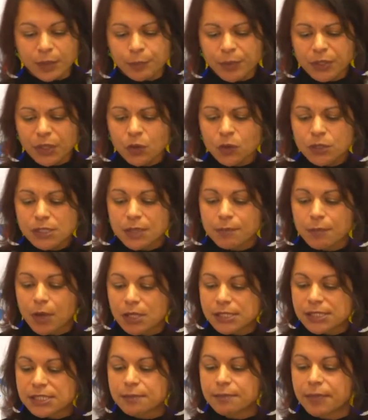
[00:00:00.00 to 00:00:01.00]
Because her
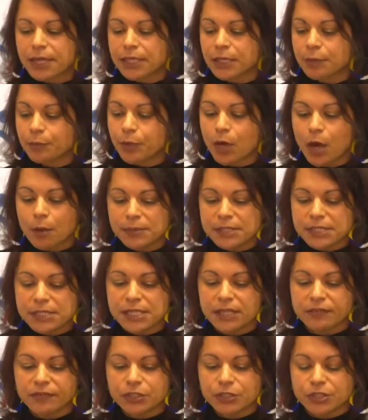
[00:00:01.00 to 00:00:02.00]
master made a promise
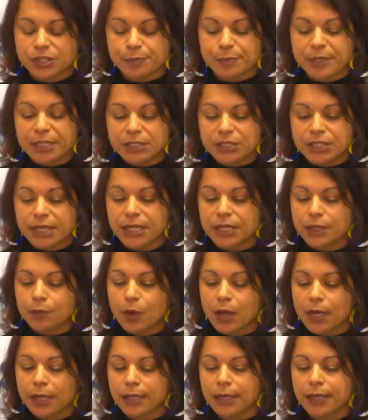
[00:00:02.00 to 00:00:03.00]
never to speak to
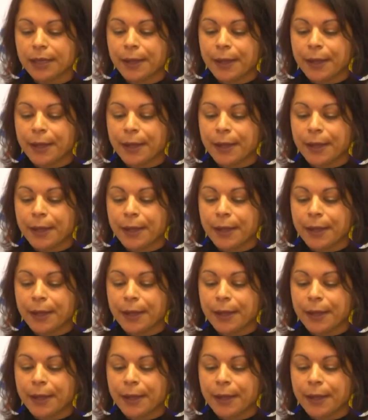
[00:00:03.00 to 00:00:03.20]
anyone